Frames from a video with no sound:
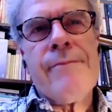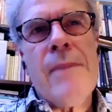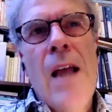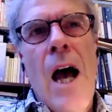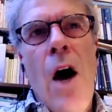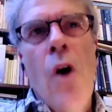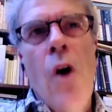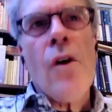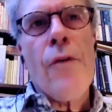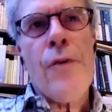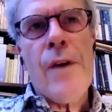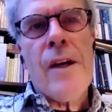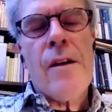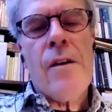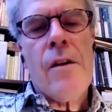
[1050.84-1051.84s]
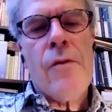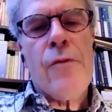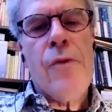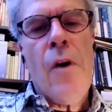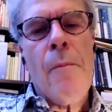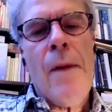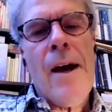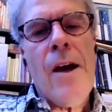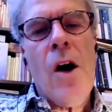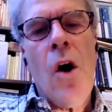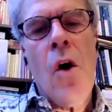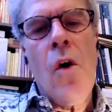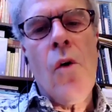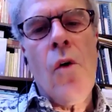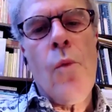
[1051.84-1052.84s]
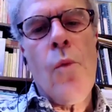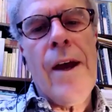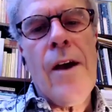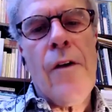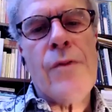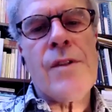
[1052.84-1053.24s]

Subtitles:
out of it for my mm-hmm. own way of